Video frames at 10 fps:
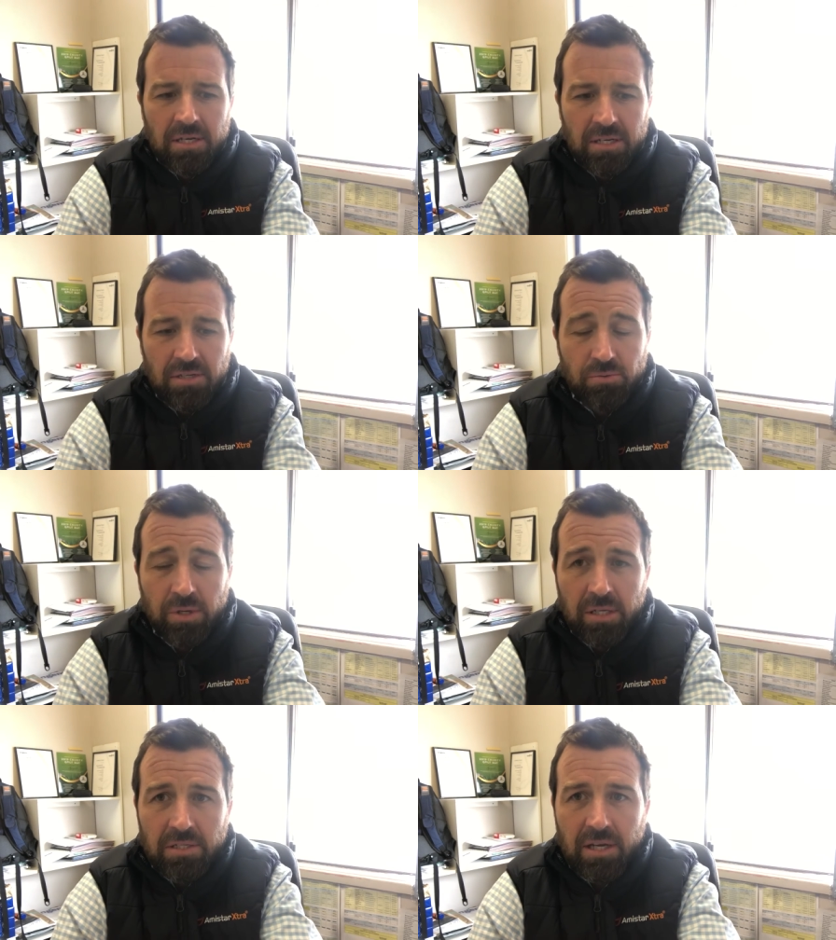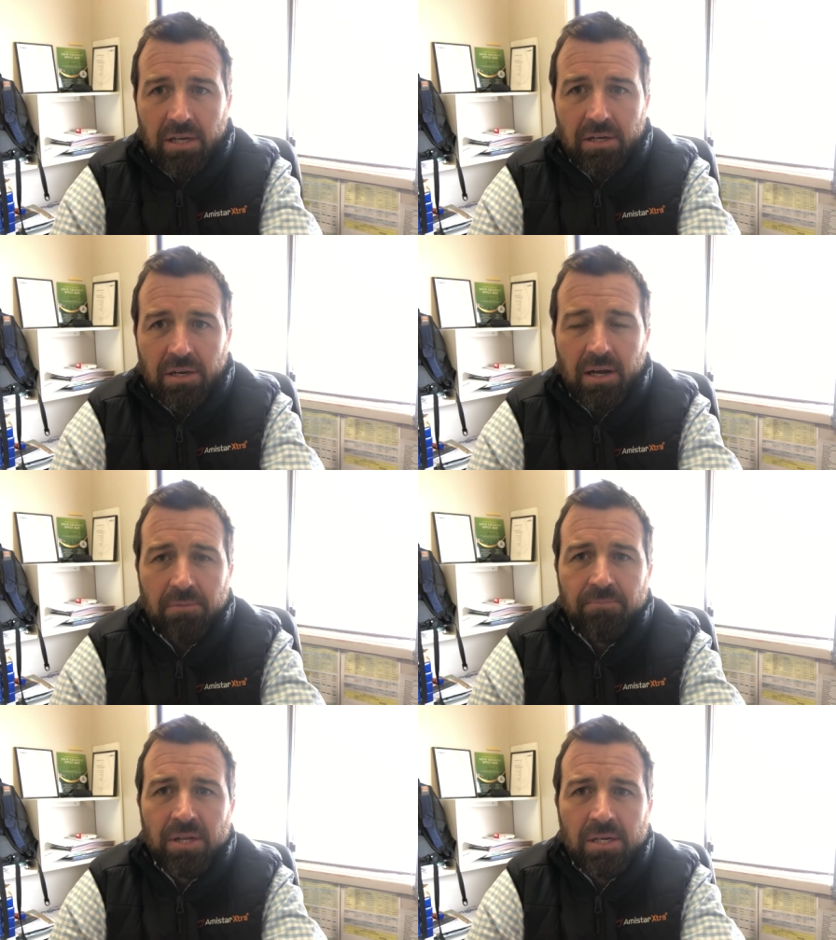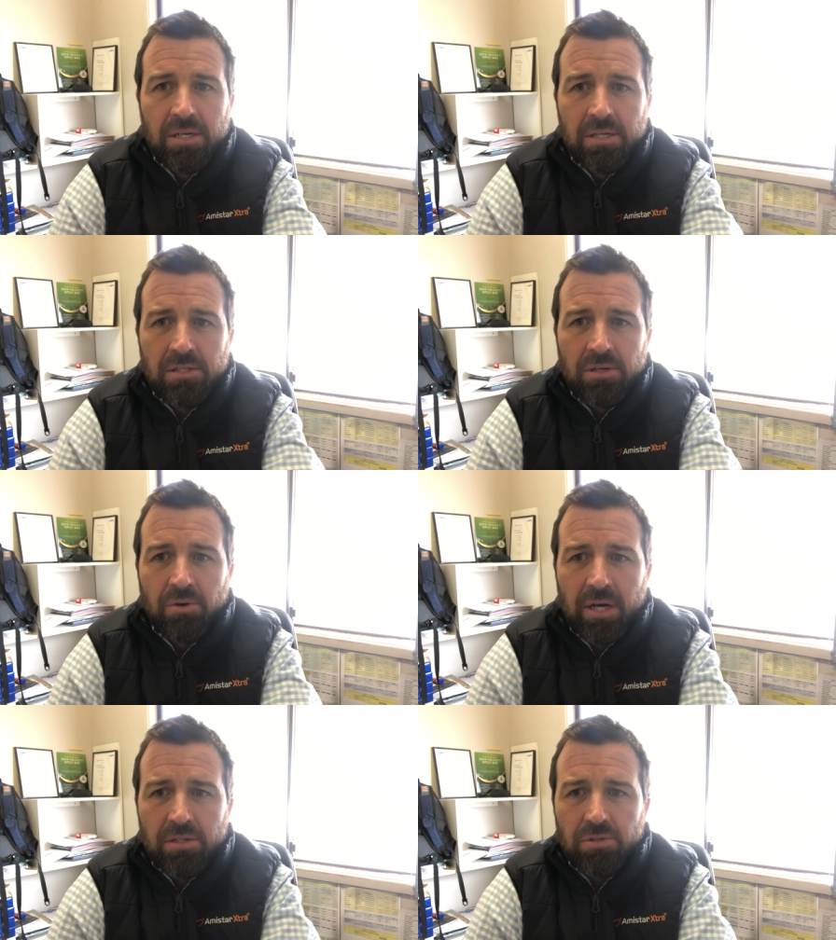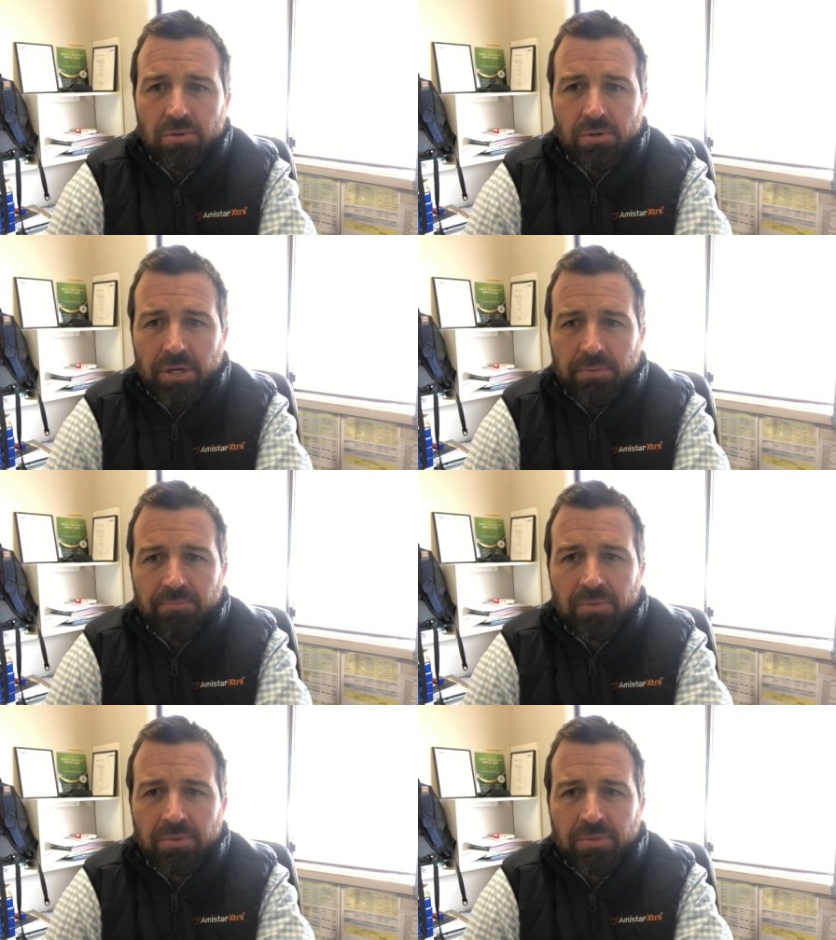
is really second to none. It's a great story.